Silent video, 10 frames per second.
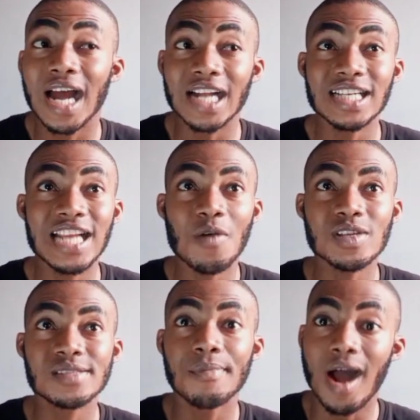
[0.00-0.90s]
I think that
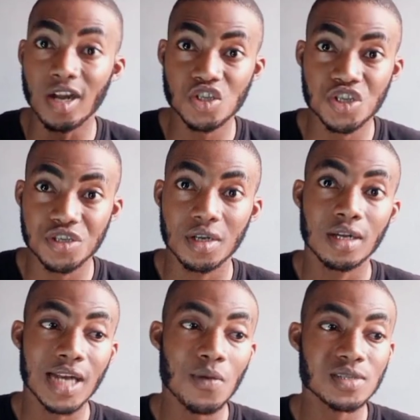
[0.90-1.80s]
was March.
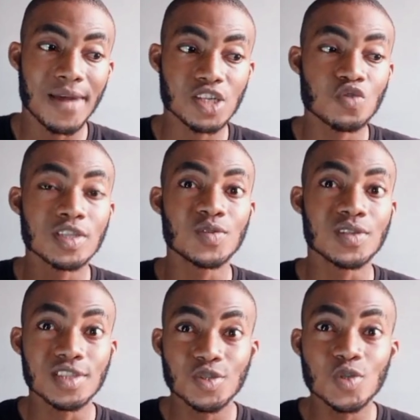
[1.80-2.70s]
That was March
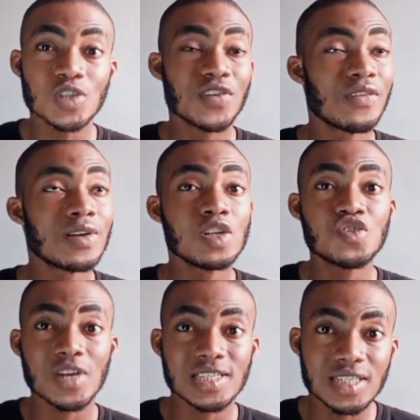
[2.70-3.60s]
2022. It was very, very
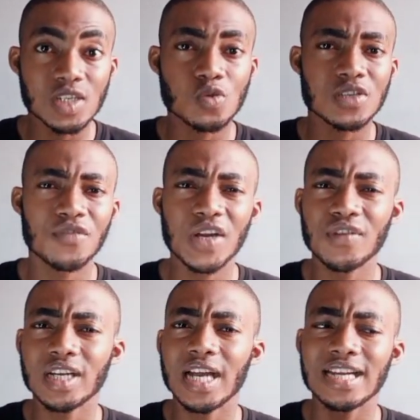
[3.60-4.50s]
interesting. It was a very,
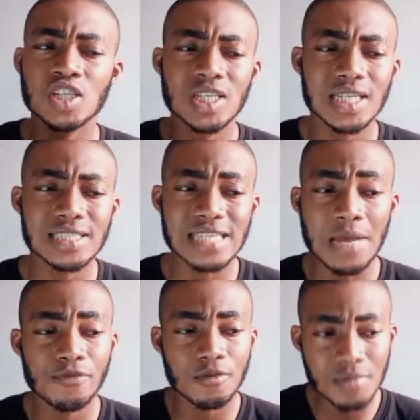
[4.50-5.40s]
very energetic
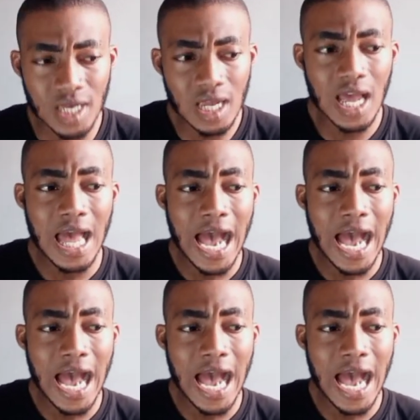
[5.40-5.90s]
time for me.